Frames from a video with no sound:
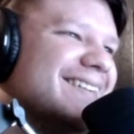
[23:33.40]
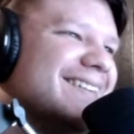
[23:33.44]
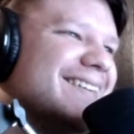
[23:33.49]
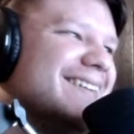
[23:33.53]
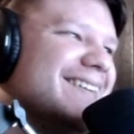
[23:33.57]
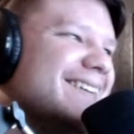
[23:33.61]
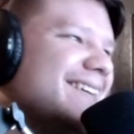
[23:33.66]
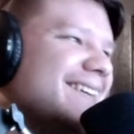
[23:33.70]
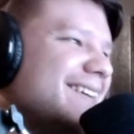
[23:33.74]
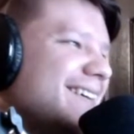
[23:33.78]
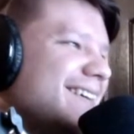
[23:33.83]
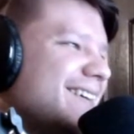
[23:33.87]

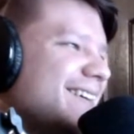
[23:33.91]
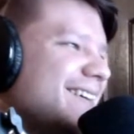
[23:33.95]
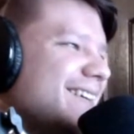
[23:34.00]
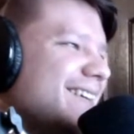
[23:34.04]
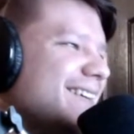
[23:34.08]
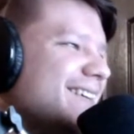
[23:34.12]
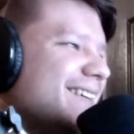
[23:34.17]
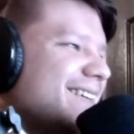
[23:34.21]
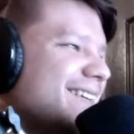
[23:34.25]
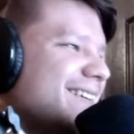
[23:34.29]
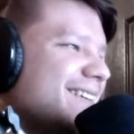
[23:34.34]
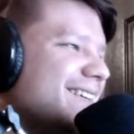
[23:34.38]
Uh,
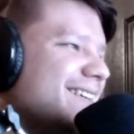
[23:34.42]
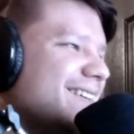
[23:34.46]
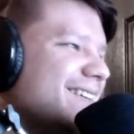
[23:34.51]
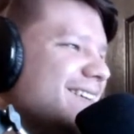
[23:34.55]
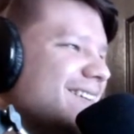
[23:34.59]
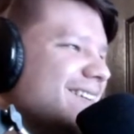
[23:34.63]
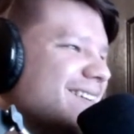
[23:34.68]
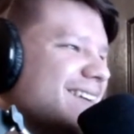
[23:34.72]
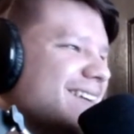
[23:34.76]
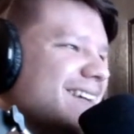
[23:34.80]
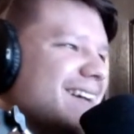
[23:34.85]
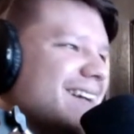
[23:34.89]

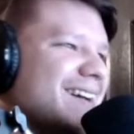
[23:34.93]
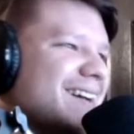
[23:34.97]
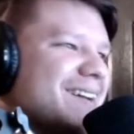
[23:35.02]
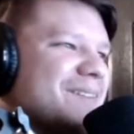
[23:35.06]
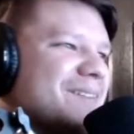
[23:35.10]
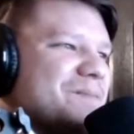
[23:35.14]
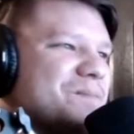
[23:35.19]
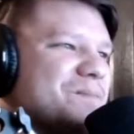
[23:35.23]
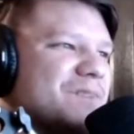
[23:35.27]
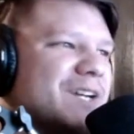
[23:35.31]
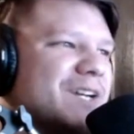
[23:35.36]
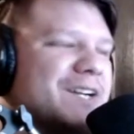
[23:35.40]
okay,
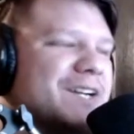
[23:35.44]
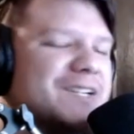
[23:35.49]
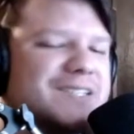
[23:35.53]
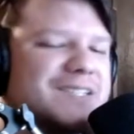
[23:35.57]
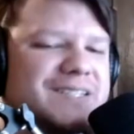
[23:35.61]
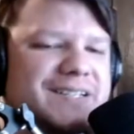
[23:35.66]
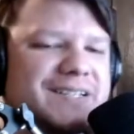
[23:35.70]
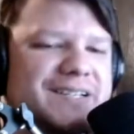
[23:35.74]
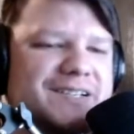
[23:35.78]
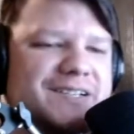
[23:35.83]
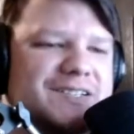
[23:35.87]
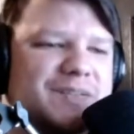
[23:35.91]

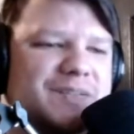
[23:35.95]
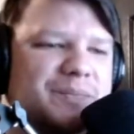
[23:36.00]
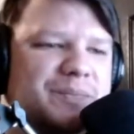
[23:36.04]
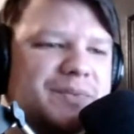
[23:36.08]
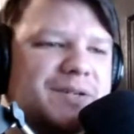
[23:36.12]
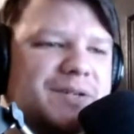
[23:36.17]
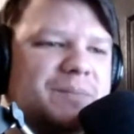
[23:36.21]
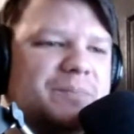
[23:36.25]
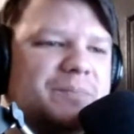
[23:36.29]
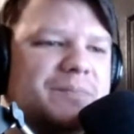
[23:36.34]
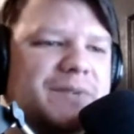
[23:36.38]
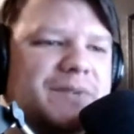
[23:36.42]
here's here's a
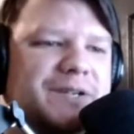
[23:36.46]
big